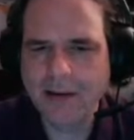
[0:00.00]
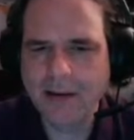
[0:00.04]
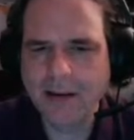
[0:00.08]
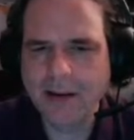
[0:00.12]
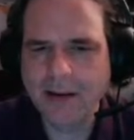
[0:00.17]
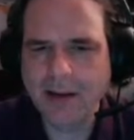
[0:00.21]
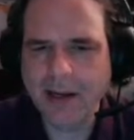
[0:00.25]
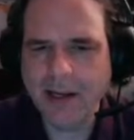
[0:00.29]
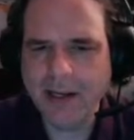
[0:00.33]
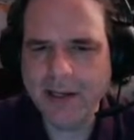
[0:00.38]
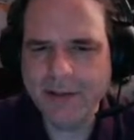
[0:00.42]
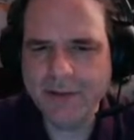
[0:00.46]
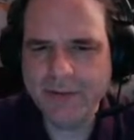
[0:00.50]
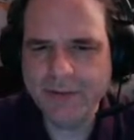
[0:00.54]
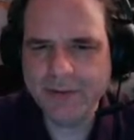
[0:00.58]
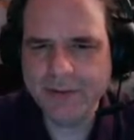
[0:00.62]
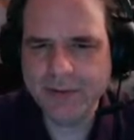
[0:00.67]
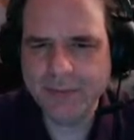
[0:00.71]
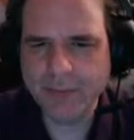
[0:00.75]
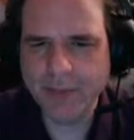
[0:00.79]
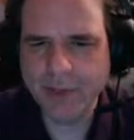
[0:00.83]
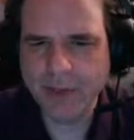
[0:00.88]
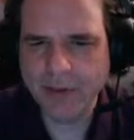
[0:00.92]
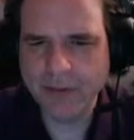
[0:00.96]
I do
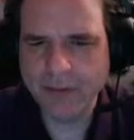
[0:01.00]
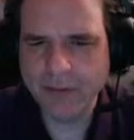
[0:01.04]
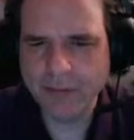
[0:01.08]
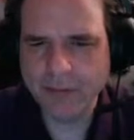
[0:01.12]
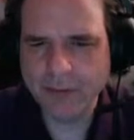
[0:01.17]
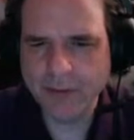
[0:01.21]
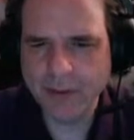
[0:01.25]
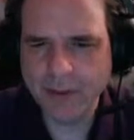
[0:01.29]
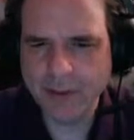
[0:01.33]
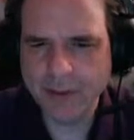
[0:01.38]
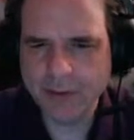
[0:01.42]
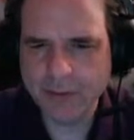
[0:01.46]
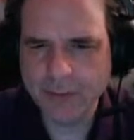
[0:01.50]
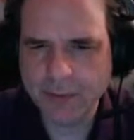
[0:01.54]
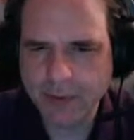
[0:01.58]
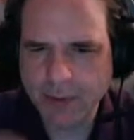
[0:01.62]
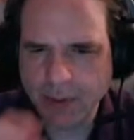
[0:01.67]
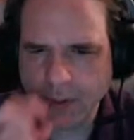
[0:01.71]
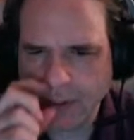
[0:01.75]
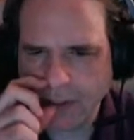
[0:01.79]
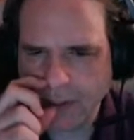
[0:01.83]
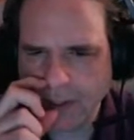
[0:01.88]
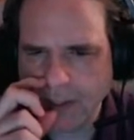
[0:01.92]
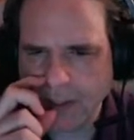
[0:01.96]
some other things with
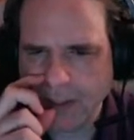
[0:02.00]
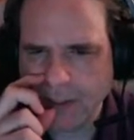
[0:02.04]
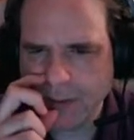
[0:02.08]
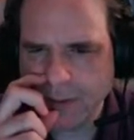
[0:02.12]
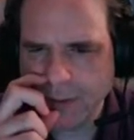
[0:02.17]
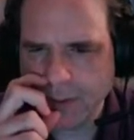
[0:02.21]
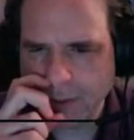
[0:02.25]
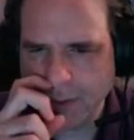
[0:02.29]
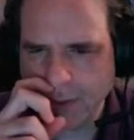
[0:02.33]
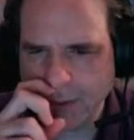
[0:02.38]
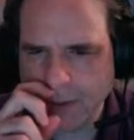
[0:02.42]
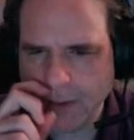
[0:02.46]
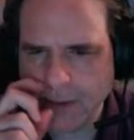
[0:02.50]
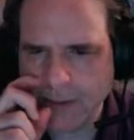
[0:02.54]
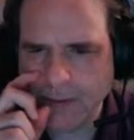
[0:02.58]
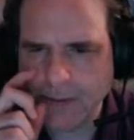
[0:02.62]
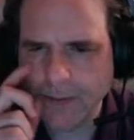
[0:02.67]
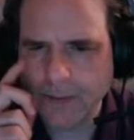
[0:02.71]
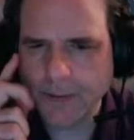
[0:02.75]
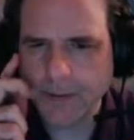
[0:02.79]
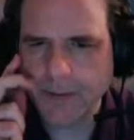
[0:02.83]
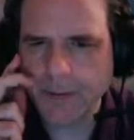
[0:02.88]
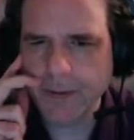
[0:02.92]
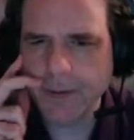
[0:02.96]
the edge here.
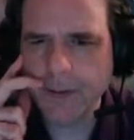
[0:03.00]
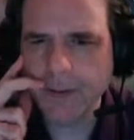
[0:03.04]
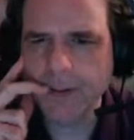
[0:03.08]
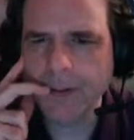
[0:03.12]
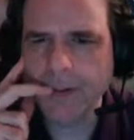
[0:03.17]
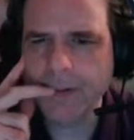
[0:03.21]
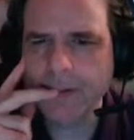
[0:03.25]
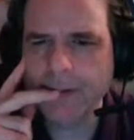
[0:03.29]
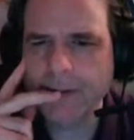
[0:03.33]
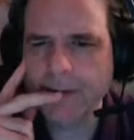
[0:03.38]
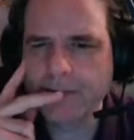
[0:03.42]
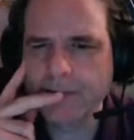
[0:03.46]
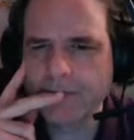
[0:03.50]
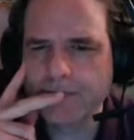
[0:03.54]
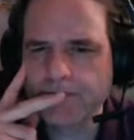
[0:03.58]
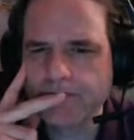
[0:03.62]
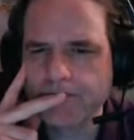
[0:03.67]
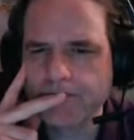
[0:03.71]
That